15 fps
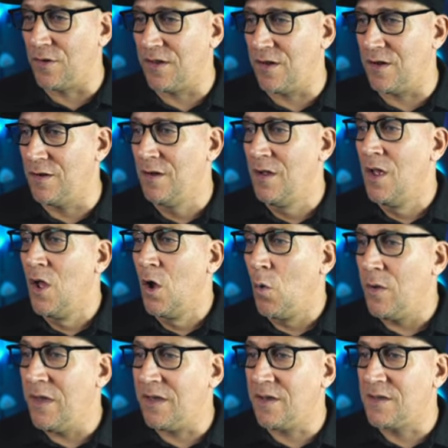here,
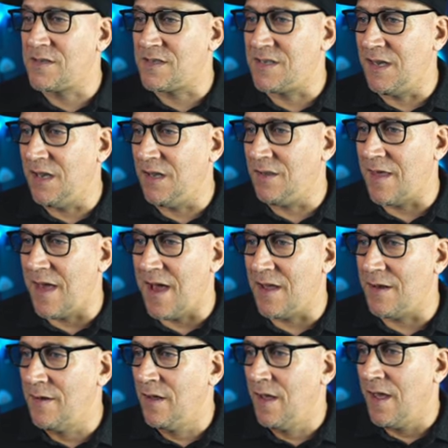we could see
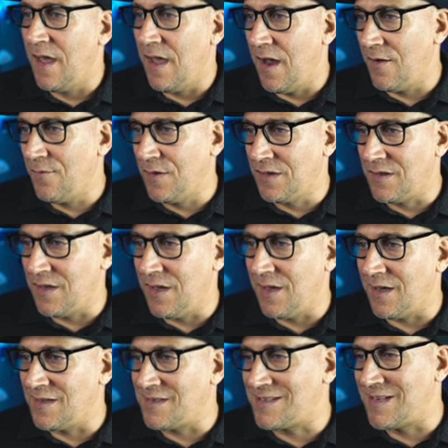that everything
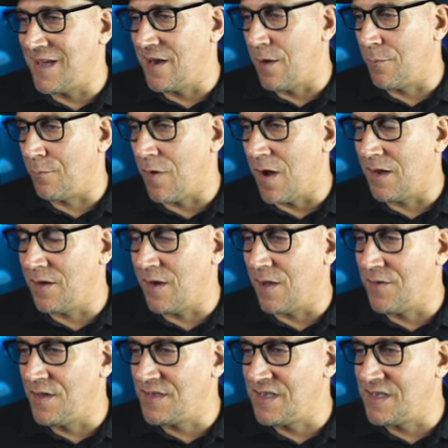is set up right. Now,
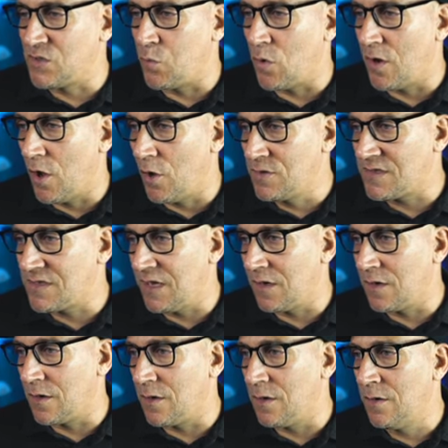this is what
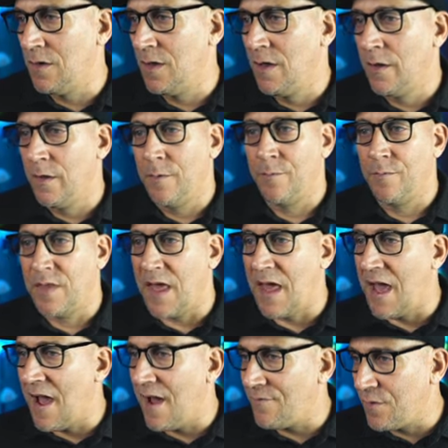Hostinger, they
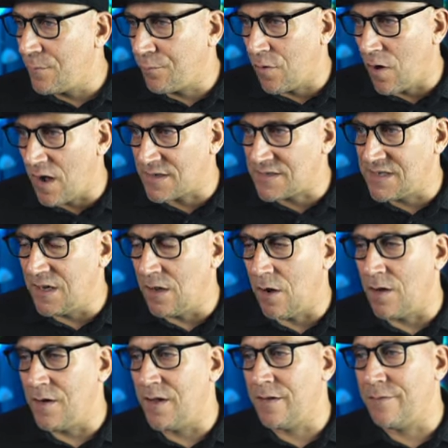have the proxy
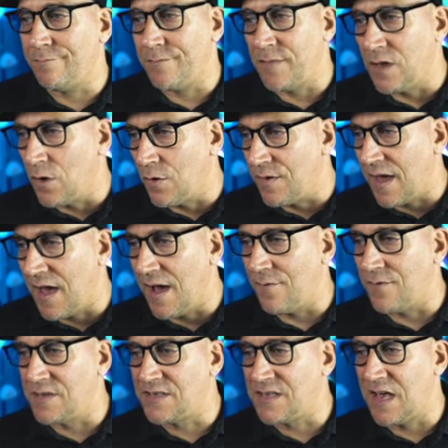on it. You know, they
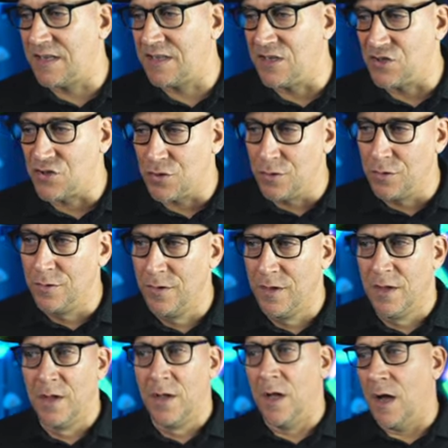have it set to true.
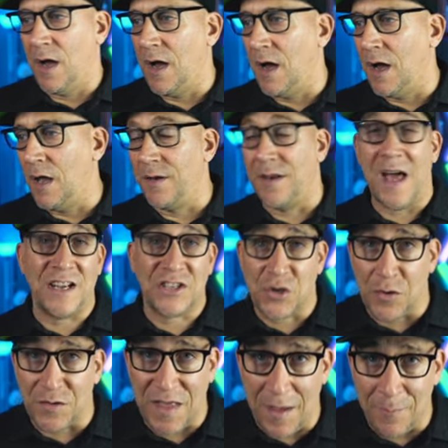Uh, not sure
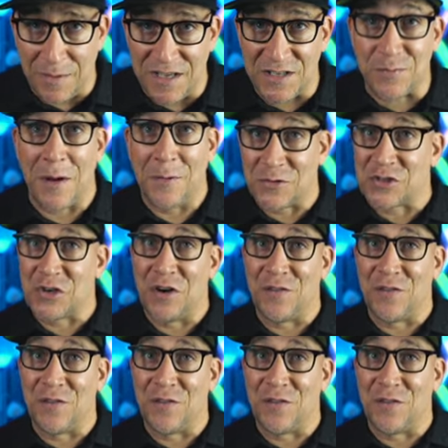what that means, but I'm sure